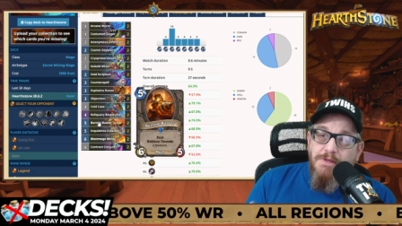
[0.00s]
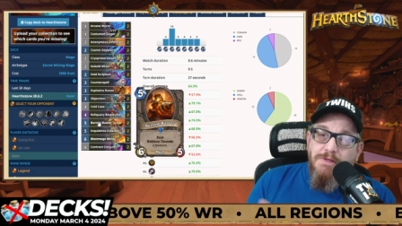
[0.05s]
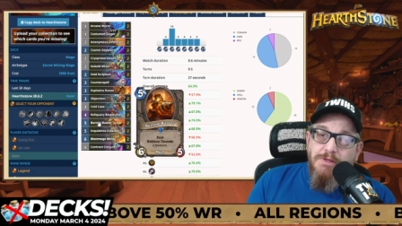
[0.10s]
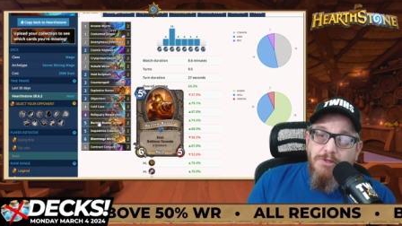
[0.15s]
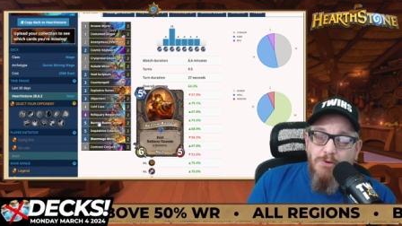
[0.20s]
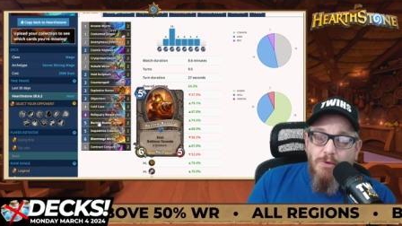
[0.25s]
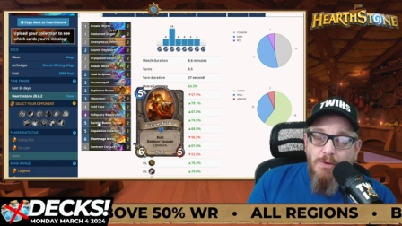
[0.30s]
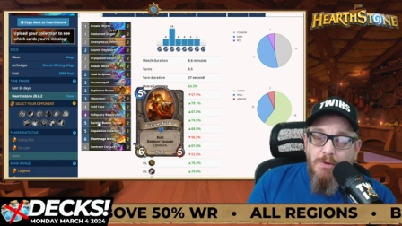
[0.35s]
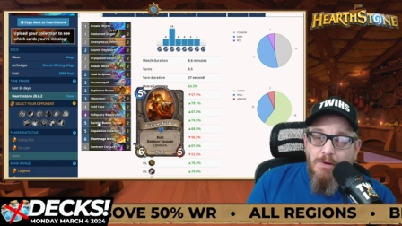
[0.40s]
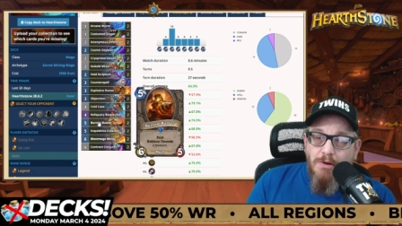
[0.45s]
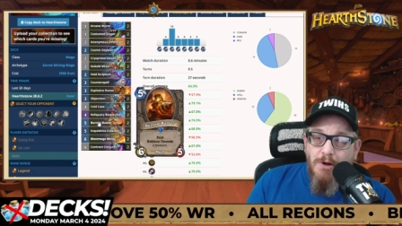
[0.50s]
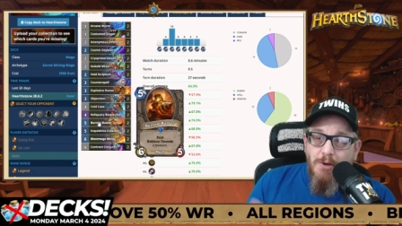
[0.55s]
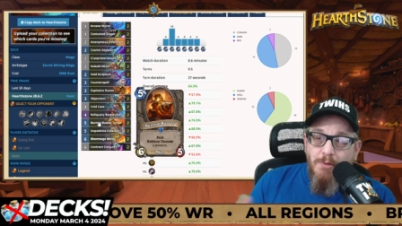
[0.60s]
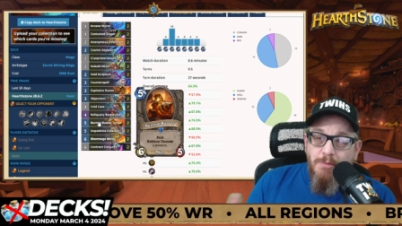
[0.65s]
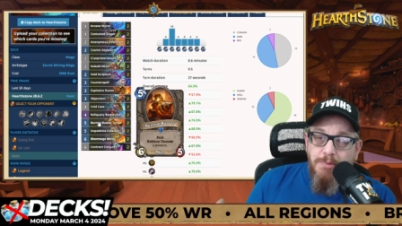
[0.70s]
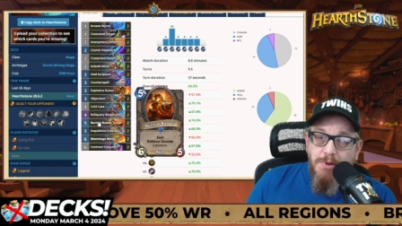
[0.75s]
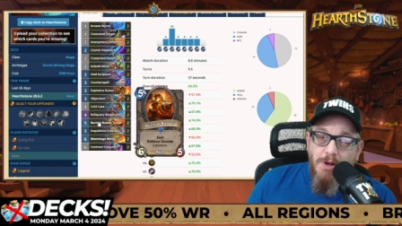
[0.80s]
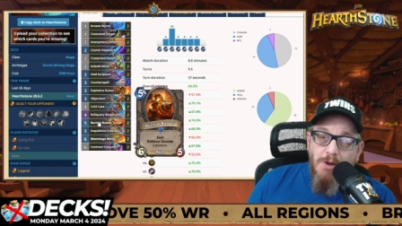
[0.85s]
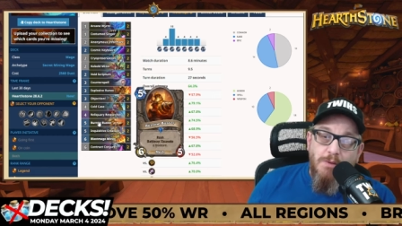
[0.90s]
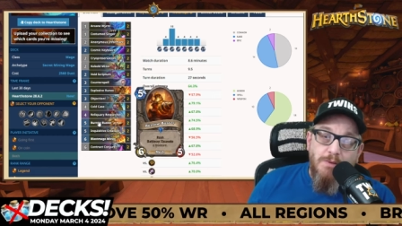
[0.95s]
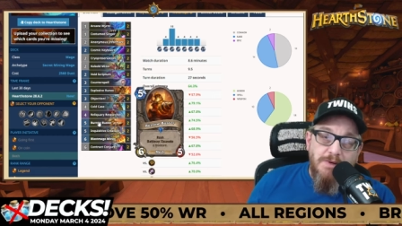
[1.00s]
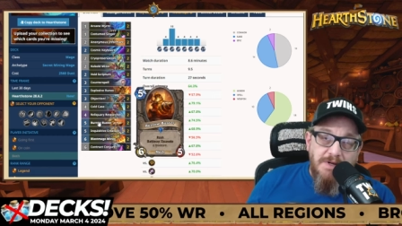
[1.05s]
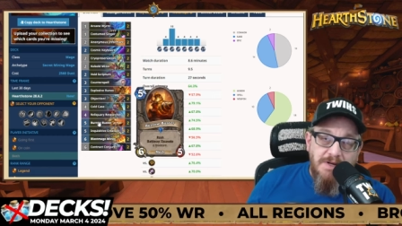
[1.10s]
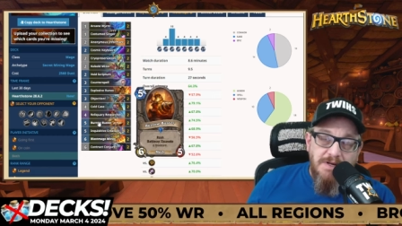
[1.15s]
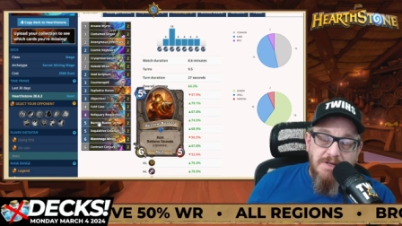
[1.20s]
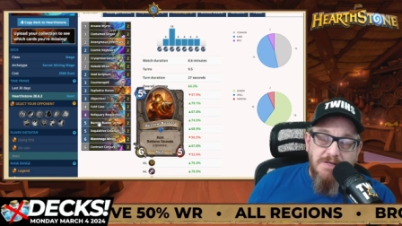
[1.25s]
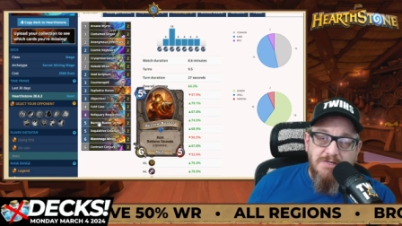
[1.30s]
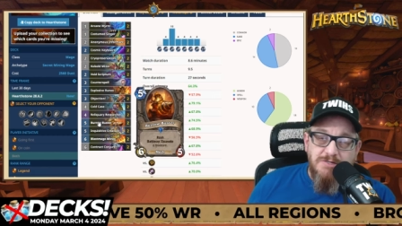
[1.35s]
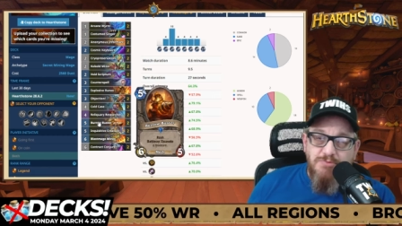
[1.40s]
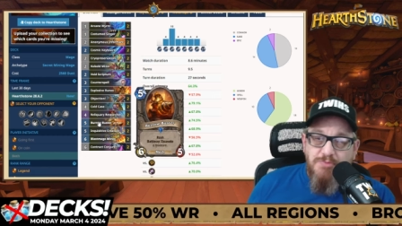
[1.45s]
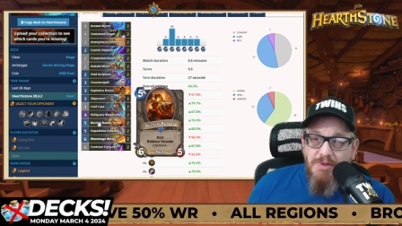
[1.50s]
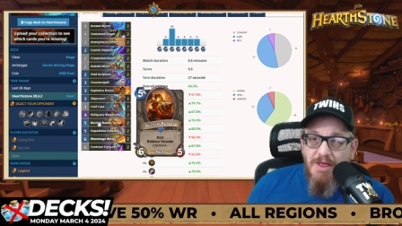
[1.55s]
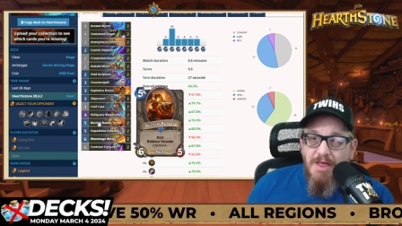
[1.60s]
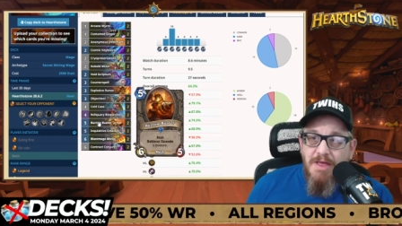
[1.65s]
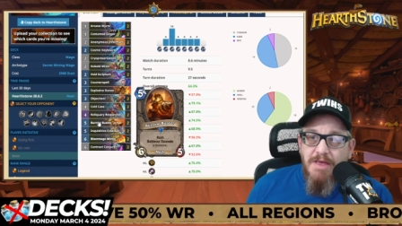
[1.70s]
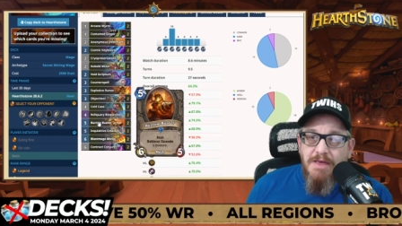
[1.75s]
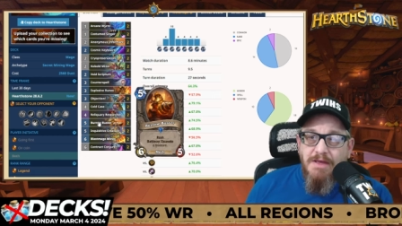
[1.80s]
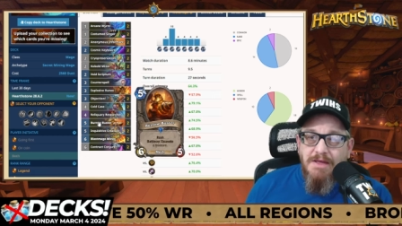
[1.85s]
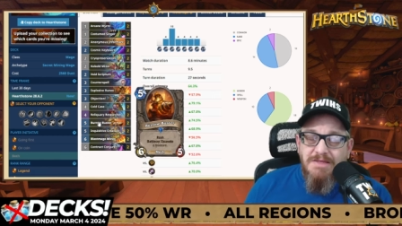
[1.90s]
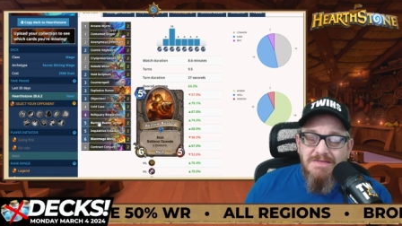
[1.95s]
your opponent is playing.